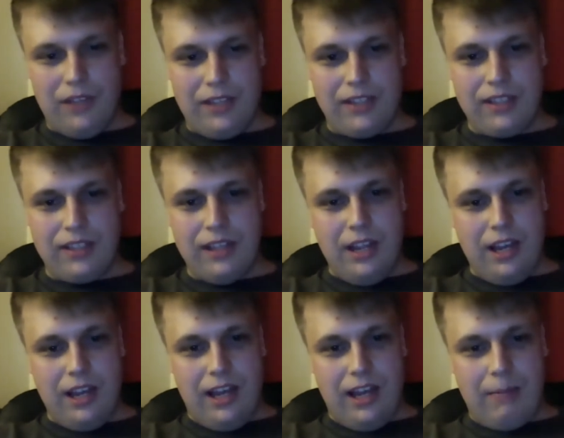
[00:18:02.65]
this
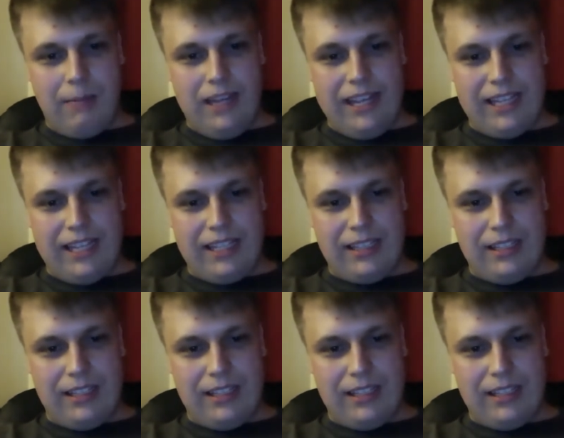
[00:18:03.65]
list?